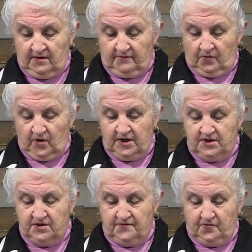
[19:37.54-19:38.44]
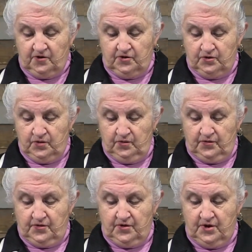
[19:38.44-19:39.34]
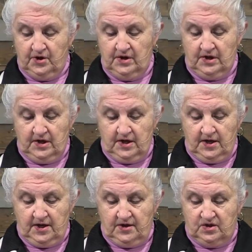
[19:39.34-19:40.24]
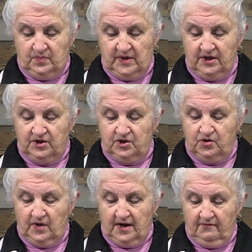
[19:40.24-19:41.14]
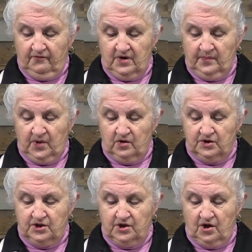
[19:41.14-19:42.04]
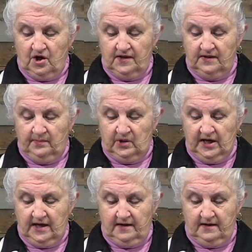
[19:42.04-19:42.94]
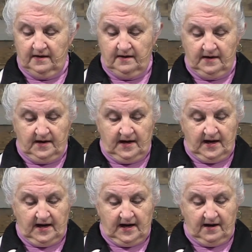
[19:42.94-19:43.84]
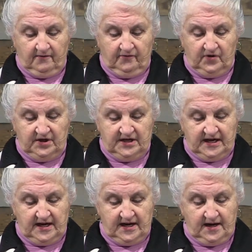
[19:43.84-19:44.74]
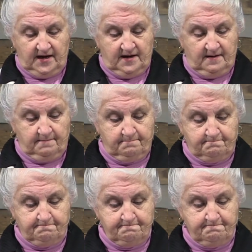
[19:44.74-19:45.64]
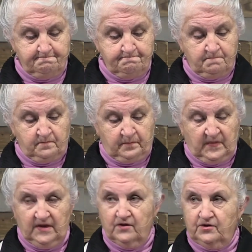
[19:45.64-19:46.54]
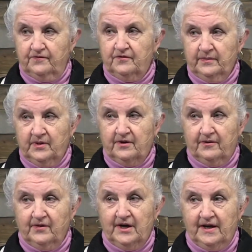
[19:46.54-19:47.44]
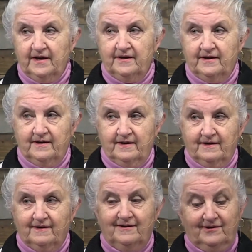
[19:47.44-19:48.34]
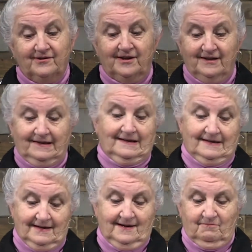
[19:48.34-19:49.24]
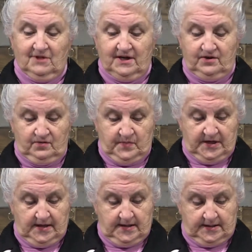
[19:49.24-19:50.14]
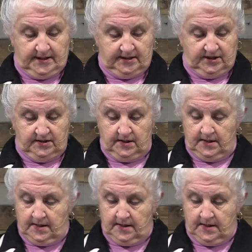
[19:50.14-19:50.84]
The voice for truth speaks to every person on the planet every day. Did you flip it already? Yeah. Good. Glad you're paying attention.